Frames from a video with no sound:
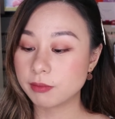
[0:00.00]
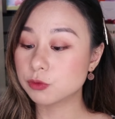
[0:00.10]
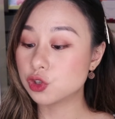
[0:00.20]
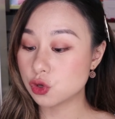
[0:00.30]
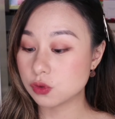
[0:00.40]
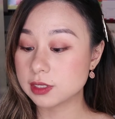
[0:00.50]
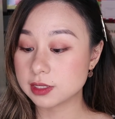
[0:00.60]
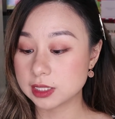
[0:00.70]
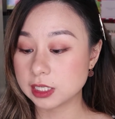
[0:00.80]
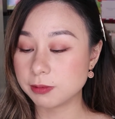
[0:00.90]
use
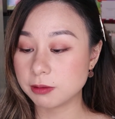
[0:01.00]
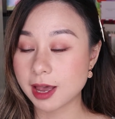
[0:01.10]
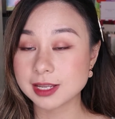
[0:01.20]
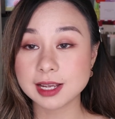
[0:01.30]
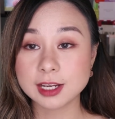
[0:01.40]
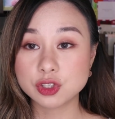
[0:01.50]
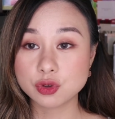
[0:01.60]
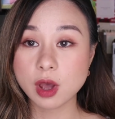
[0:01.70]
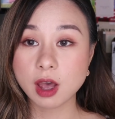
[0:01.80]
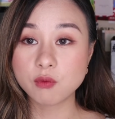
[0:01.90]
sleeping mask, I do
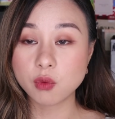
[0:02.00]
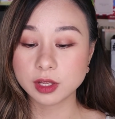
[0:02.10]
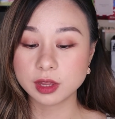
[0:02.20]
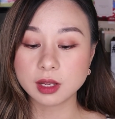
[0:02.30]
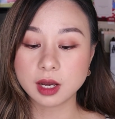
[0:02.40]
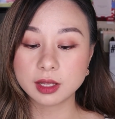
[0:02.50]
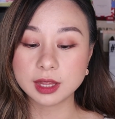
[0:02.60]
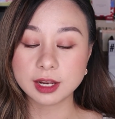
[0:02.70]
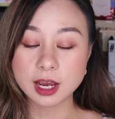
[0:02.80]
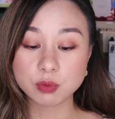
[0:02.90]
have one
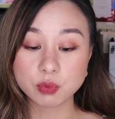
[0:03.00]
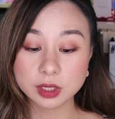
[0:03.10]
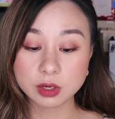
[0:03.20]
that I really